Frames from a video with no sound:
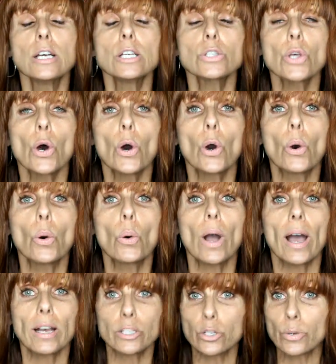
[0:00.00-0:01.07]
So
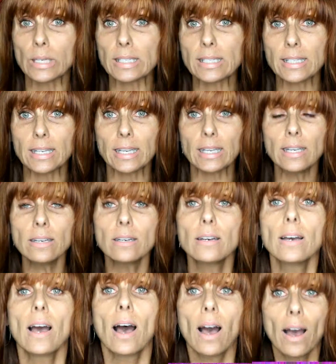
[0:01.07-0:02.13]
as you can see,
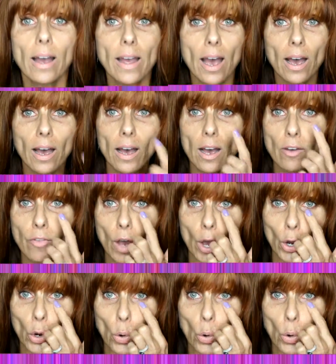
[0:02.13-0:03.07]
I have